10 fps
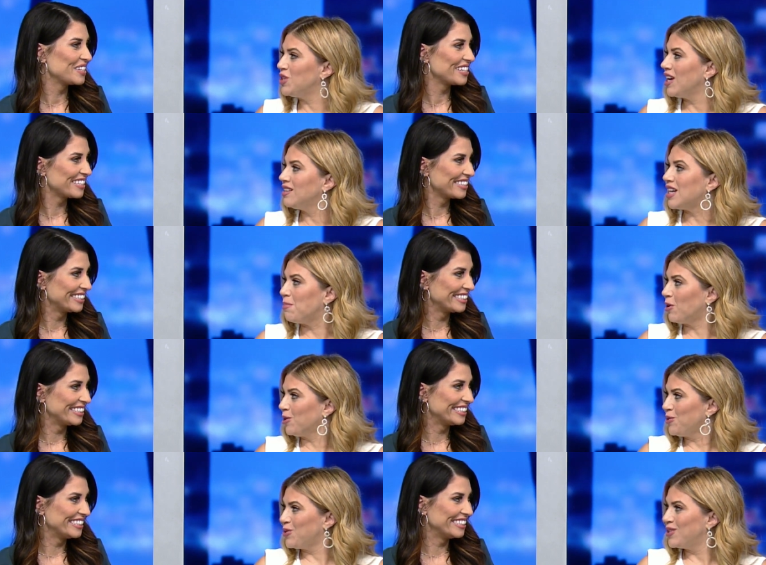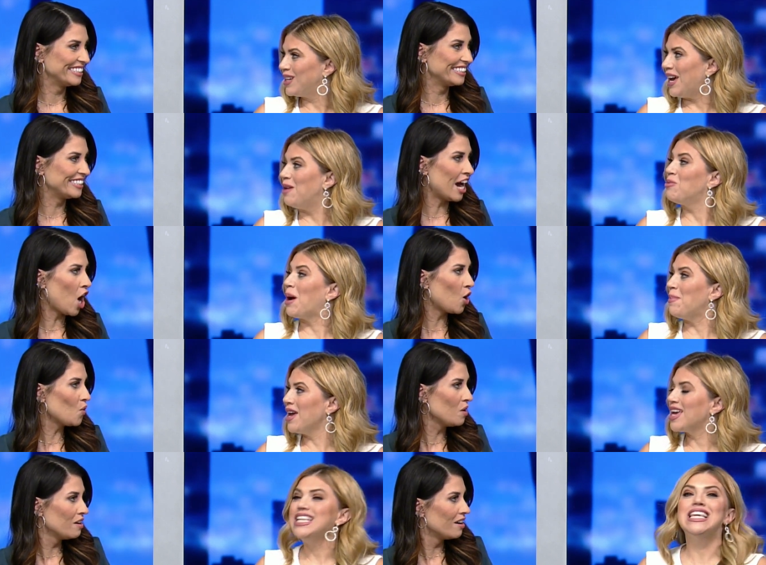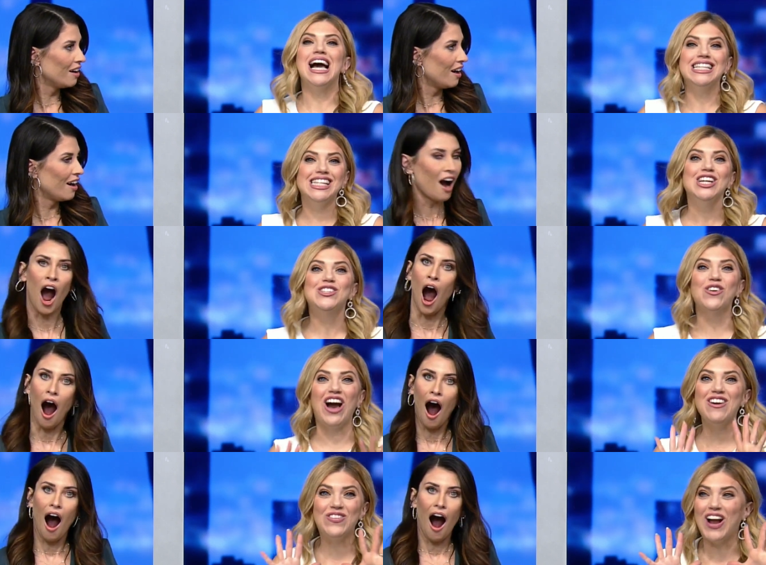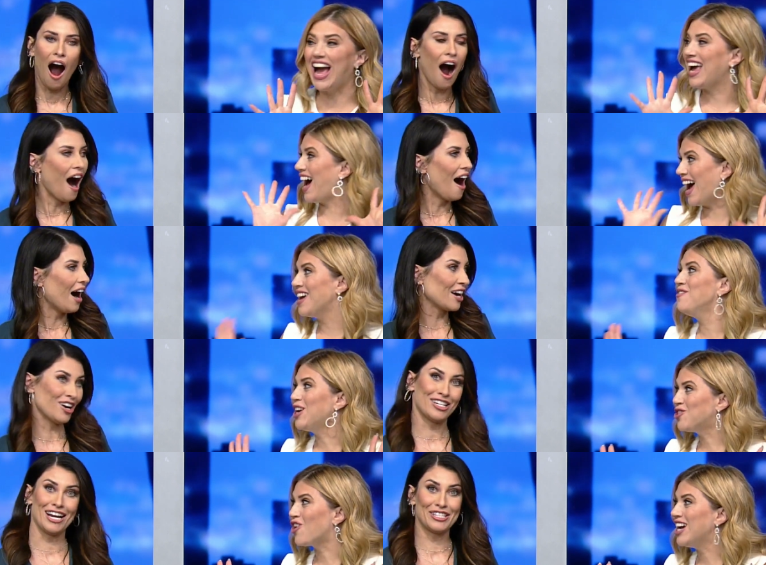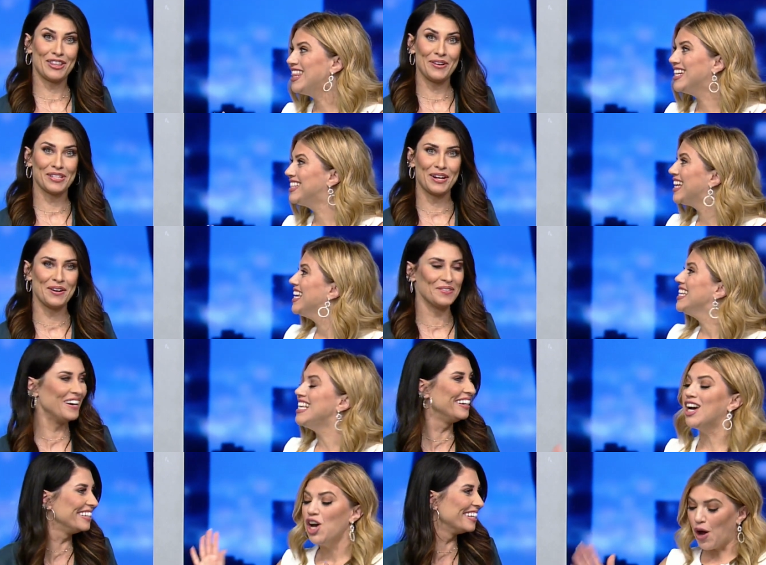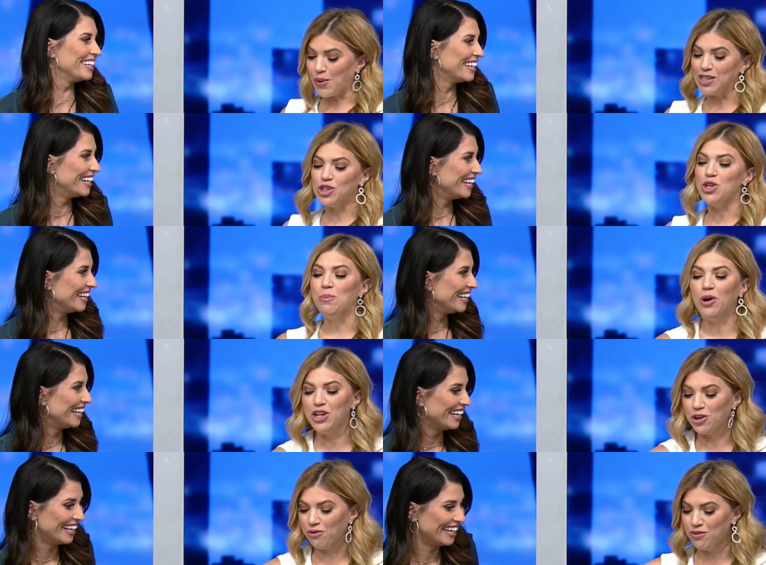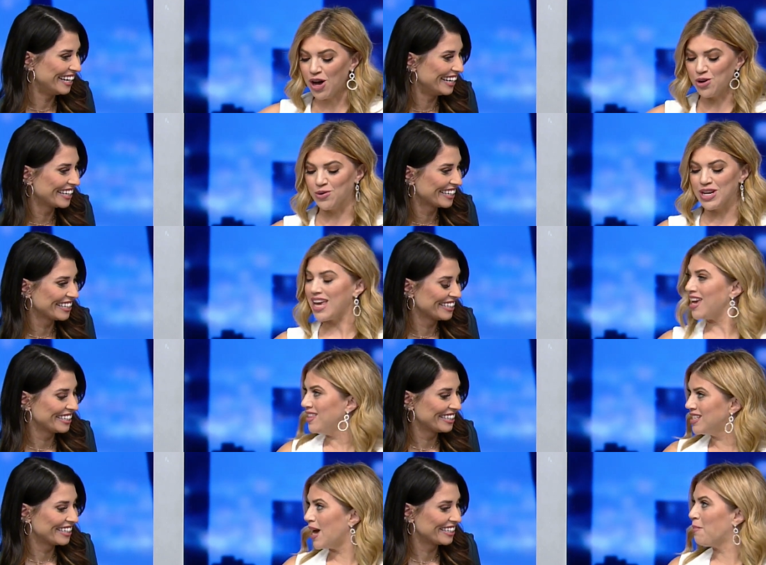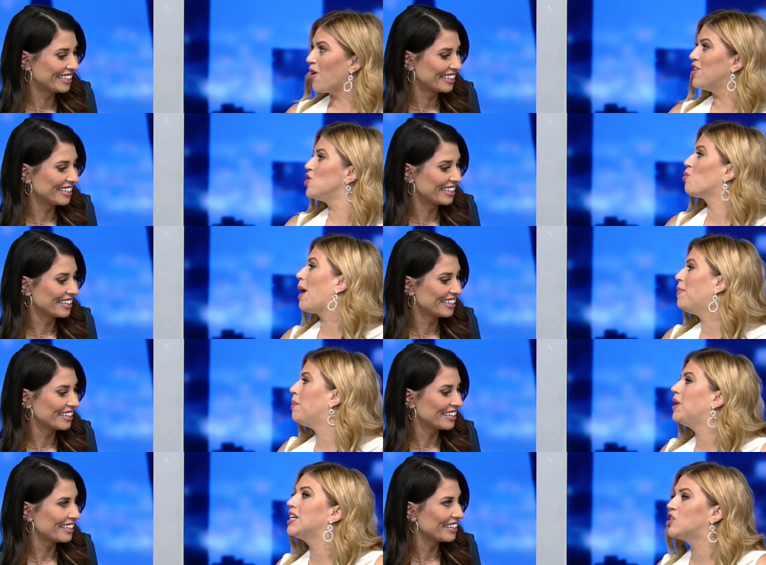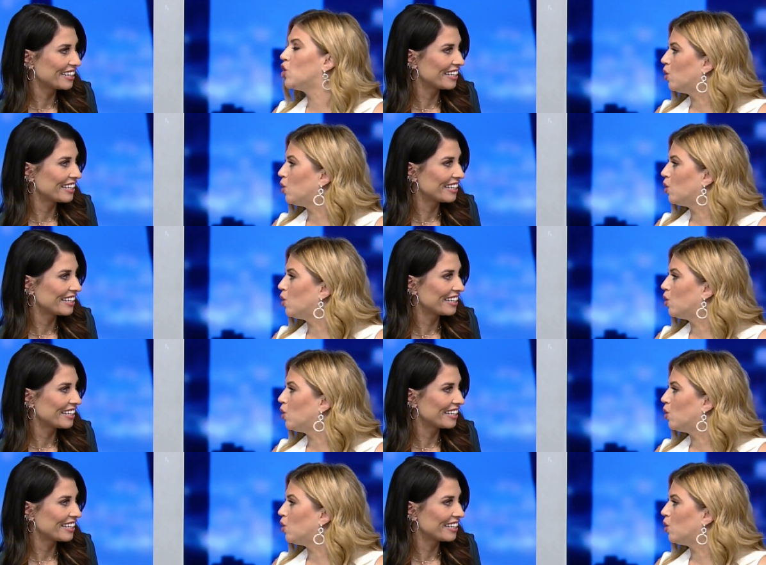Speaker 1: using diapers? no. Laughing? Yes. So I, I, I have I not tried this. At home. yeah. Okay. So you put your phone in the diaper and then you wrap it up like it's an